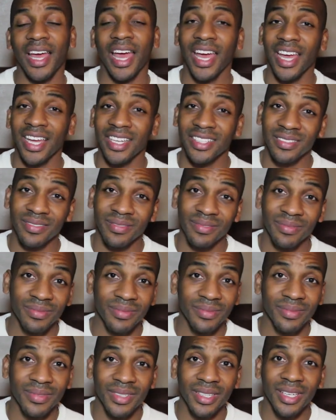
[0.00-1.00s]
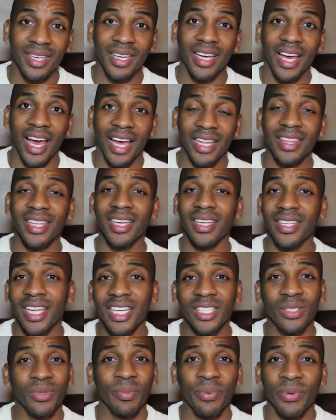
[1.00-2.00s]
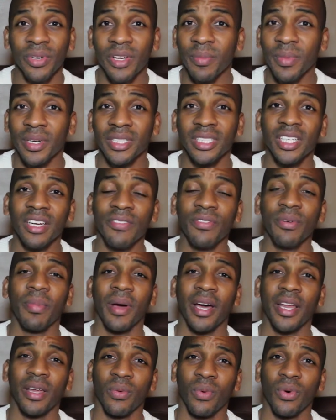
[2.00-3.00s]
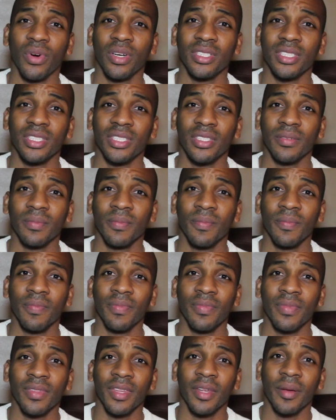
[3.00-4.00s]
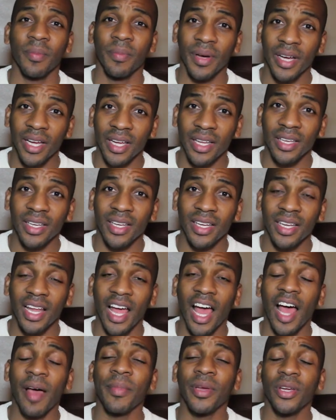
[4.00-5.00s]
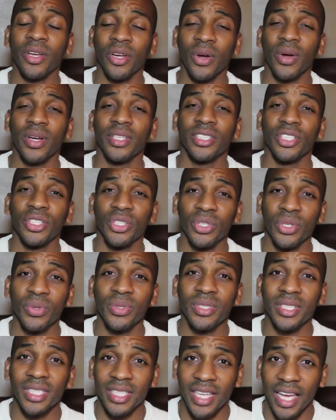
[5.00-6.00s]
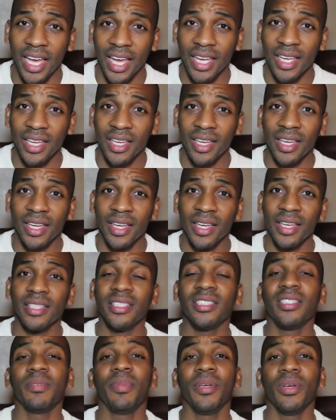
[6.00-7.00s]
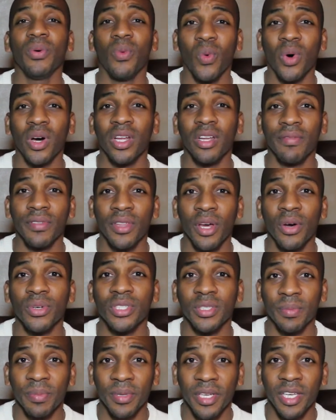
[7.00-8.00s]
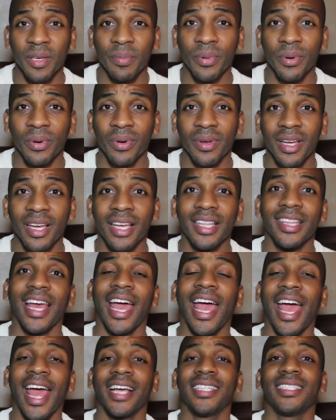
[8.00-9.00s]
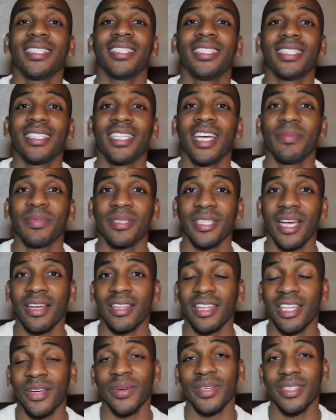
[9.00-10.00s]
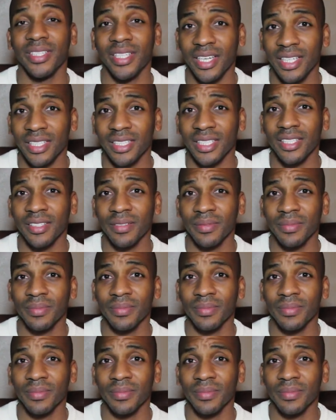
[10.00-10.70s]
And I think that's what pretty much everybody wants. But I'm encouraging you today to be one of those people that actually steps out there and does it.